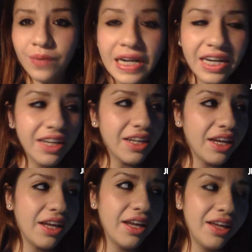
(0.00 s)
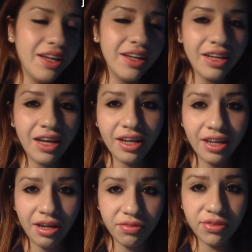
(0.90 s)
Morning! I
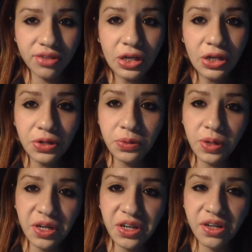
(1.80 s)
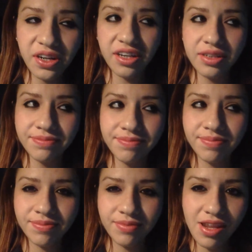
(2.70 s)
have to go to work!
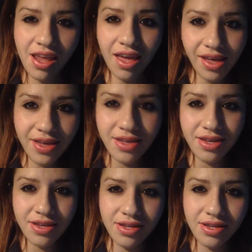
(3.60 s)
Yay!